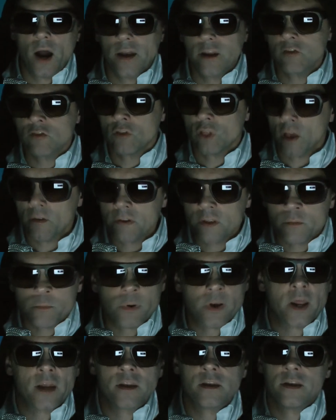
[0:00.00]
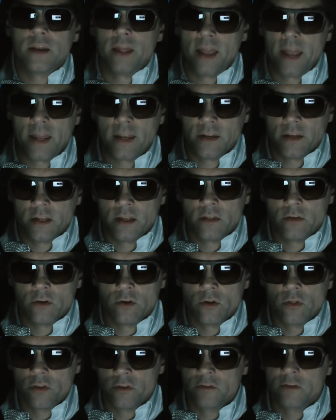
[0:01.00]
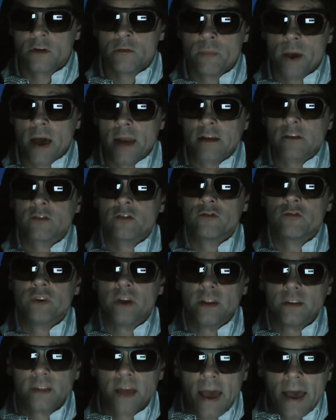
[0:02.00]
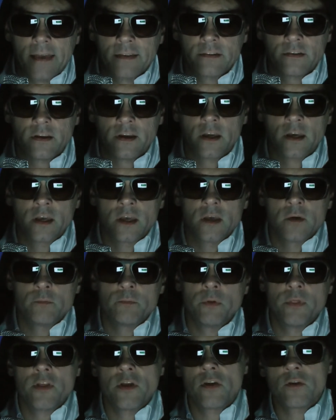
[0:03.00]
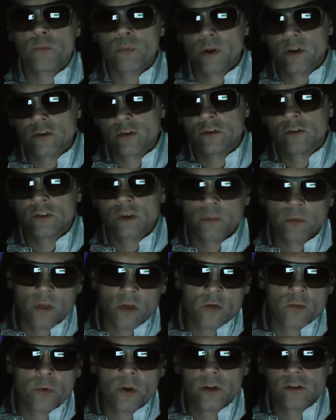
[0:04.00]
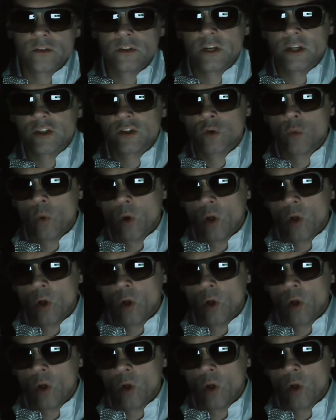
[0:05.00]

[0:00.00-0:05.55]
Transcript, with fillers: I didn't love it, but I didn't hate it either. The cinematics are fantastic but the other some of the other presentation